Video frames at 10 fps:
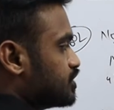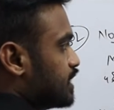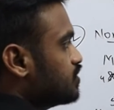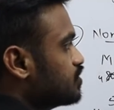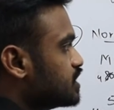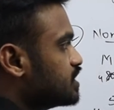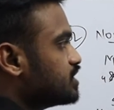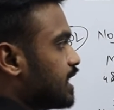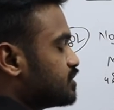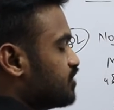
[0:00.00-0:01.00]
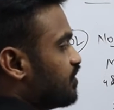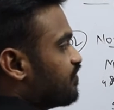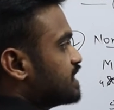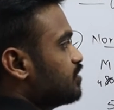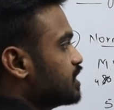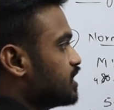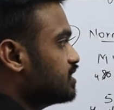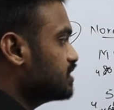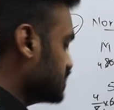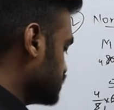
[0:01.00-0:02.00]
question using this option verification
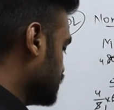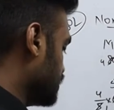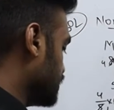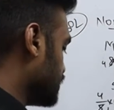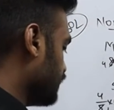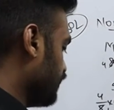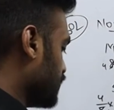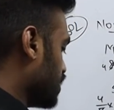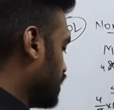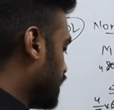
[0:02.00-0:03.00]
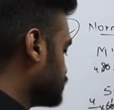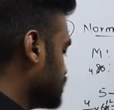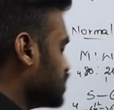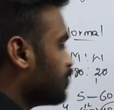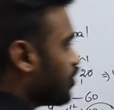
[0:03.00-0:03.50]
method. See here, the options he